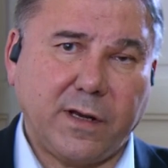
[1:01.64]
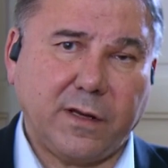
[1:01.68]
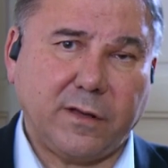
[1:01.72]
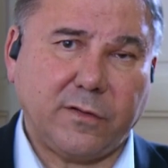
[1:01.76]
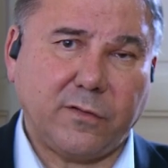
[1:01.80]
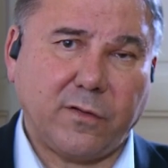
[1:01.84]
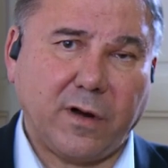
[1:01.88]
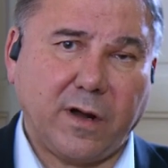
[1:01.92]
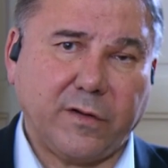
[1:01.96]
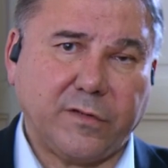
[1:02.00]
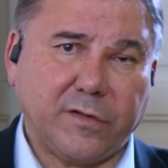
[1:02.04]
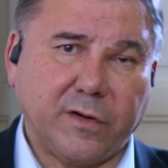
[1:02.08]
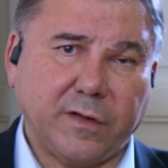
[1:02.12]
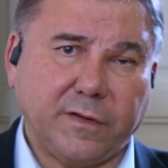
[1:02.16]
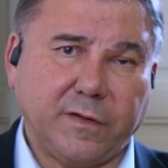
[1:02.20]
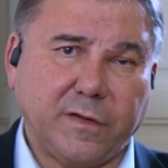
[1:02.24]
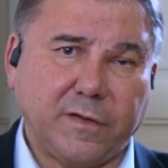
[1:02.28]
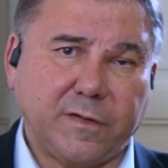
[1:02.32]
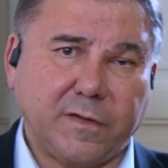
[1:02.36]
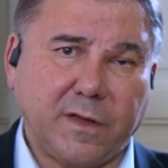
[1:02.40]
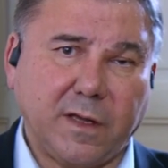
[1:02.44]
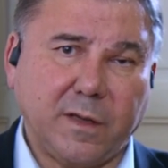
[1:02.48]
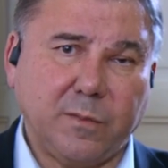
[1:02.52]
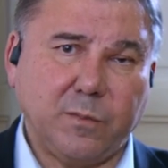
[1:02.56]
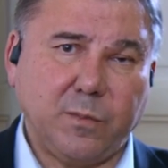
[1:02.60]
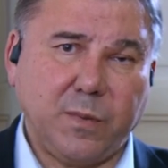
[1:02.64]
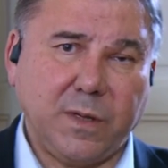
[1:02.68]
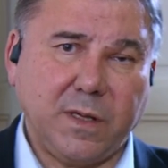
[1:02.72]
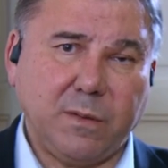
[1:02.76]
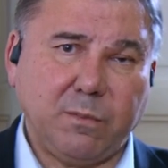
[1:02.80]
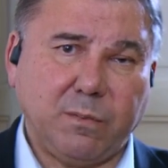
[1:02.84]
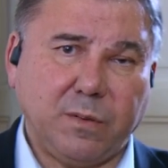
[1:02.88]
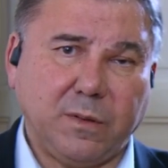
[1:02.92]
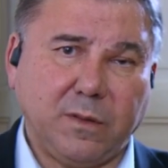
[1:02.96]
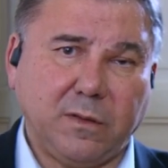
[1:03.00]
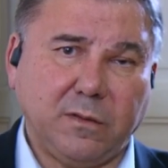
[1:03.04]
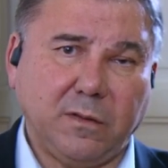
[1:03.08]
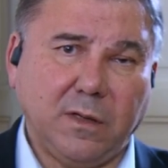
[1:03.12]
and Russia are the same
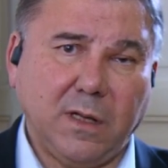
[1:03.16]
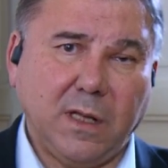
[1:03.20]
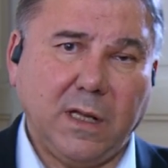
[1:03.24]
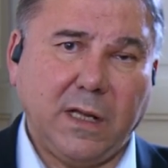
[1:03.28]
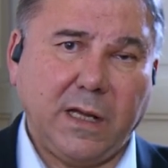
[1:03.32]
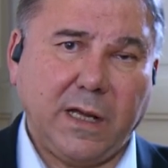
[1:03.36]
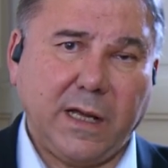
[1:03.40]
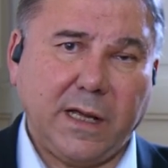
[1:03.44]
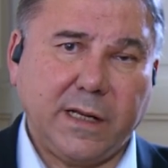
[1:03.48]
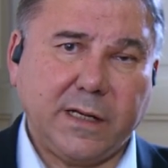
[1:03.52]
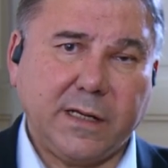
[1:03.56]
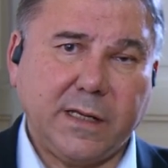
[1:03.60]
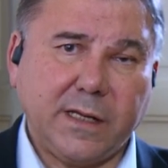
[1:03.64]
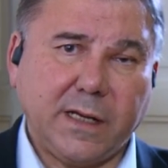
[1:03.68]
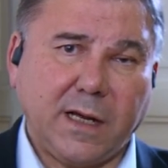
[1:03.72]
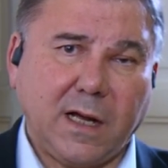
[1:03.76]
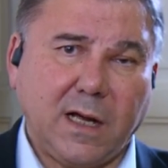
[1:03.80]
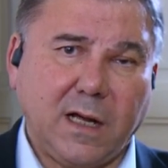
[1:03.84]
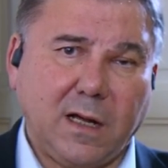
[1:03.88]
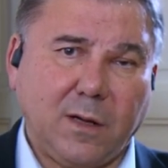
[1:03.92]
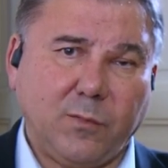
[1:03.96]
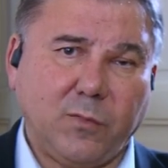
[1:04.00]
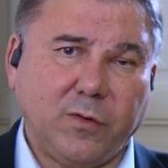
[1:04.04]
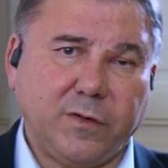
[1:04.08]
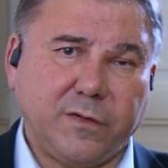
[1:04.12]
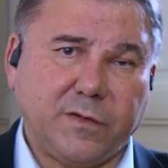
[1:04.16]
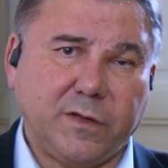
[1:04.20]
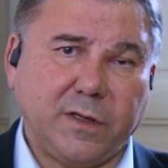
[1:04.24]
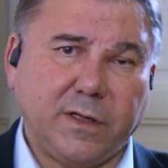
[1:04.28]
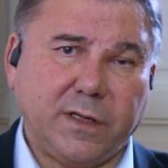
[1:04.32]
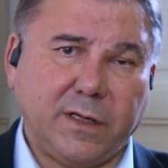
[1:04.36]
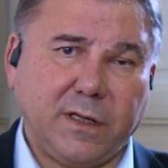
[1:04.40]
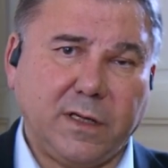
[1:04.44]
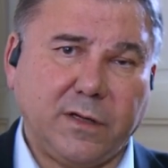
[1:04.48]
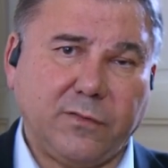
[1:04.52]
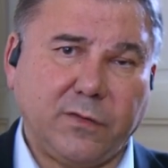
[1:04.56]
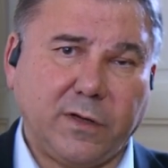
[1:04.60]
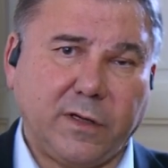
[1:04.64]
people, and he came with the
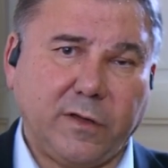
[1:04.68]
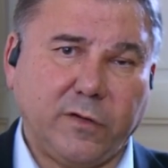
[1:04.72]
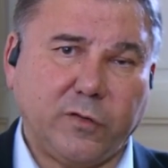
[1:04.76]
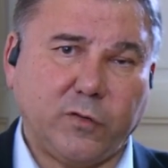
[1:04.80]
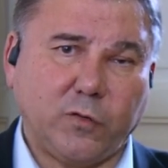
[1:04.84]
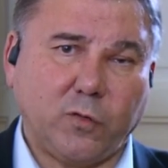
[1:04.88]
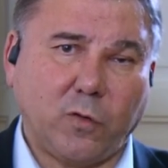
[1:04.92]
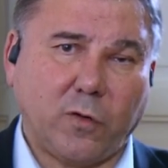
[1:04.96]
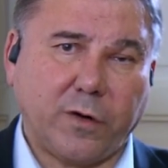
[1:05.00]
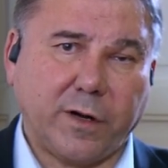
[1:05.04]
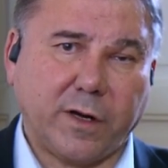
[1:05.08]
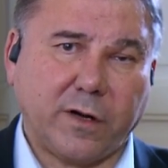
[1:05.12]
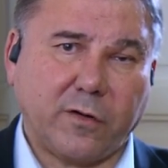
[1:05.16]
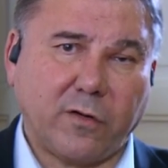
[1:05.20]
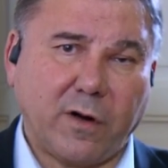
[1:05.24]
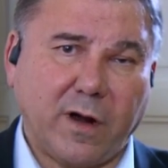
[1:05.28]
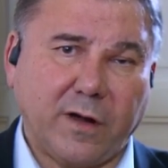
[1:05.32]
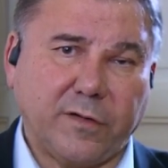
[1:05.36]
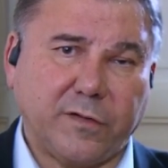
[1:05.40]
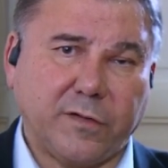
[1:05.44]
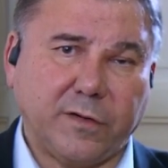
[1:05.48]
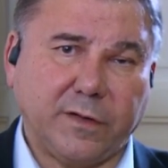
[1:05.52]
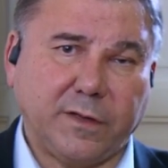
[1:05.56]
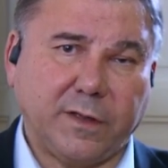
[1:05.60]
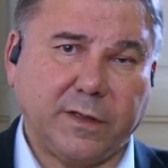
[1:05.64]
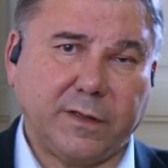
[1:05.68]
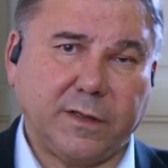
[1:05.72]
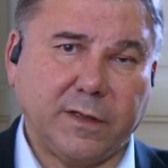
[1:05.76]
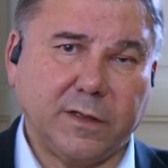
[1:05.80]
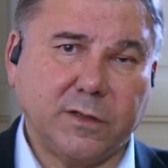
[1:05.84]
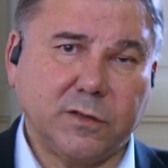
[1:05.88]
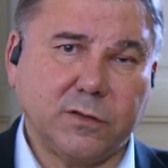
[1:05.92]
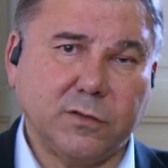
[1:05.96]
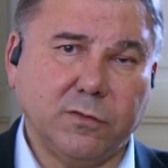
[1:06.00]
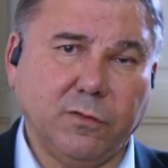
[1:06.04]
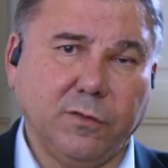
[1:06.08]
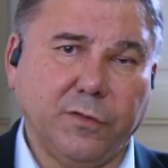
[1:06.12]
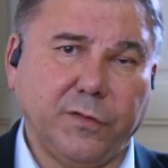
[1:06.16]
idea of a historic Russia that
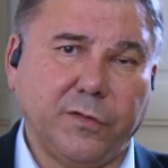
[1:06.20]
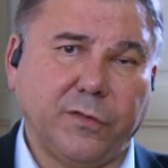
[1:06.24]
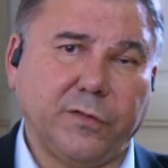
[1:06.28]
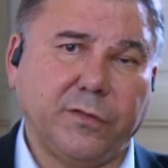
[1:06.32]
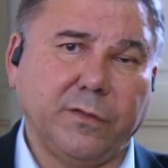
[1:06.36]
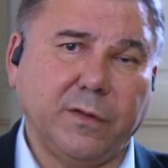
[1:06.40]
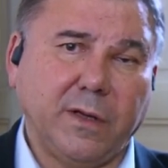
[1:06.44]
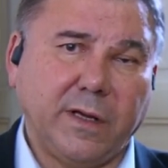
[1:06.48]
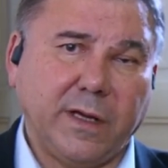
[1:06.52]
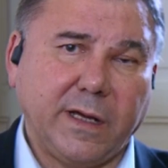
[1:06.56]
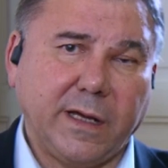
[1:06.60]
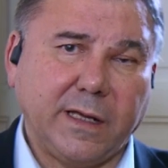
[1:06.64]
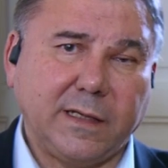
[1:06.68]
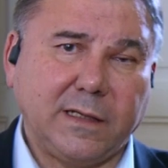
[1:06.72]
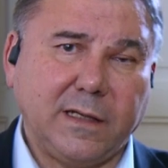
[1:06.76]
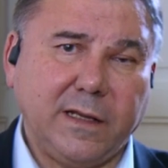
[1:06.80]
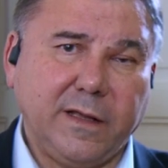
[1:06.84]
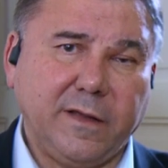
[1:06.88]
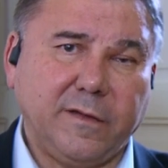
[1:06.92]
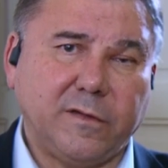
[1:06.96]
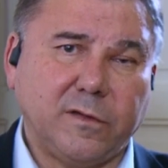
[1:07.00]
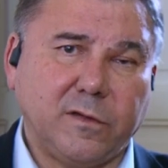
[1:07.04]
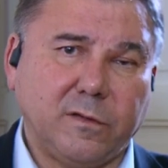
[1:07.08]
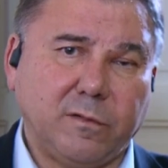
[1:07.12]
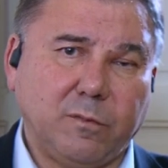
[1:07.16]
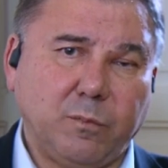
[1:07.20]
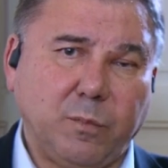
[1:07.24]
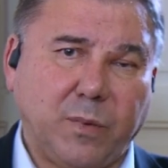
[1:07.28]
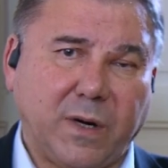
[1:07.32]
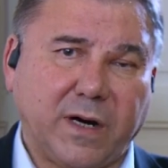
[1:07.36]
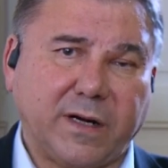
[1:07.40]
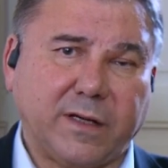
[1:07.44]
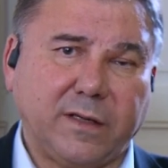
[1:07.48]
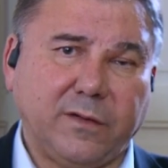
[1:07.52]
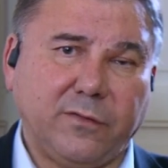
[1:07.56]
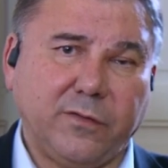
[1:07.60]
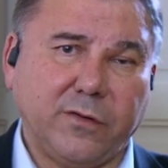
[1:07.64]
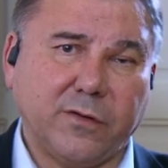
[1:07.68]
includes at least
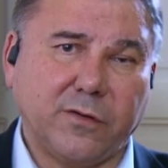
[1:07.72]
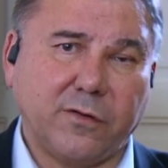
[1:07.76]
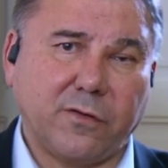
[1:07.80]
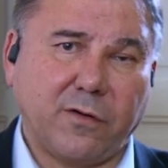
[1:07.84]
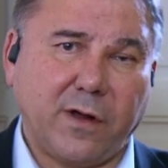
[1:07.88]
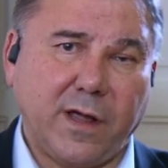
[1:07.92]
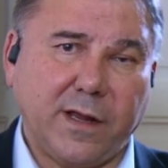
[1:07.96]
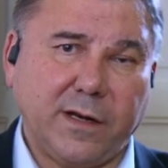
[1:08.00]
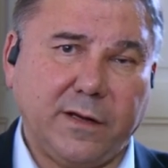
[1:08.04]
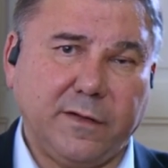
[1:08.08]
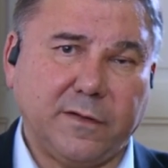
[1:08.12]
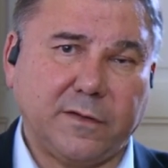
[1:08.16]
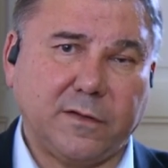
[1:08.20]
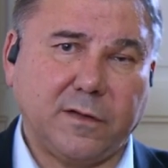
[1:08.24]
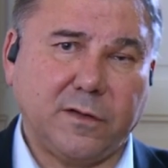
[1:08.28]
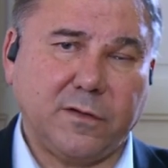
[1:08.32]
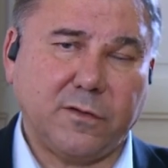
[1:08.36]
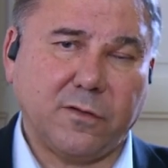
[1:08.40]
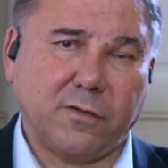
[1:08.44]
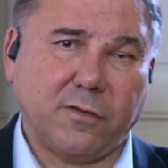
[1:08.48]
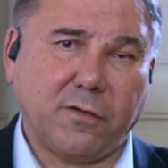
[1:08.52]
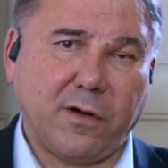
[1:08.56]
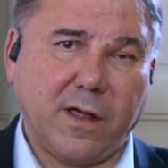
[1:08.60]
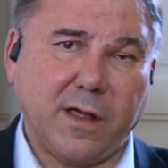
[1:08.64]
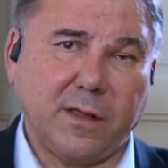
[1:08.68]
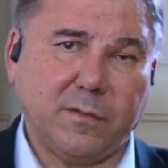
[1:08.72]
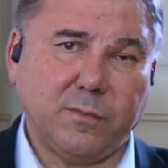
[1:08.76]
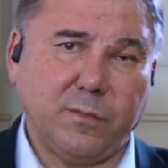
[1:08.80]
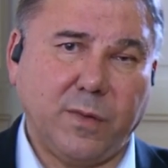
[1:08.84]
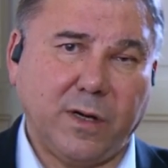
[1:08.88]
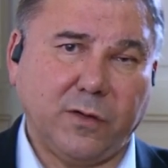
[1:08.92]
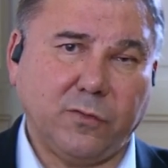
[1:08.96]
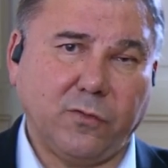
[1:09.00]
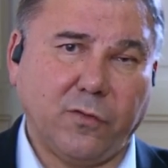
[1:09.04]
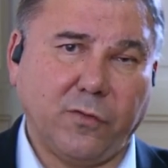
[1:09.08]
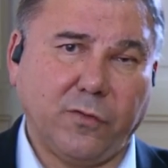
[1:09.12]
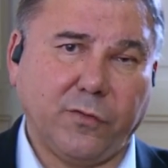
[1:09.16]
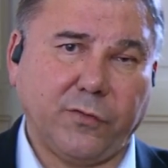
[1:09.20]
part of Ukraine, Eastern Ukraine,
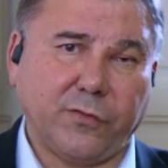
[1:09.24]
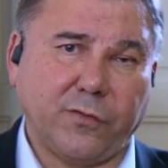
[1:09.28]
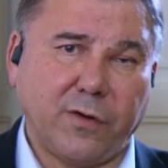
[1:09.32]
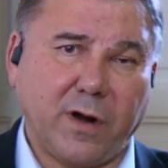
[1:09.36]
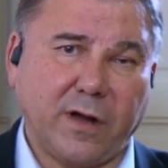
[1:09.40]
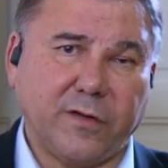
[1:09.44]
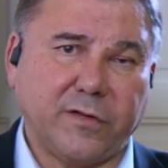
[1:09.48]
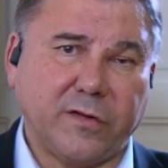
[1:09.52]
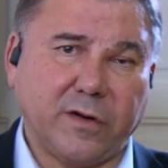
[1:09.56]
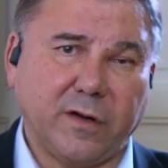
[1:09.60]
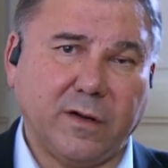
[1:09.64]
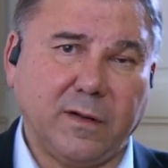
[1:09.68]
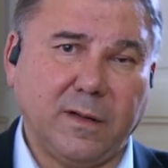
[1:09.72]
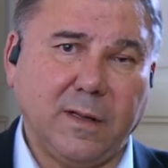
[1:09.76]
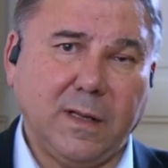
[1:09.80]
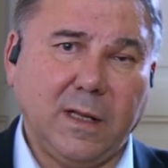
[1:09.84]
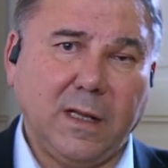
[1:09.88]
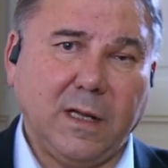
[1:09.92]
Belarus, Russia.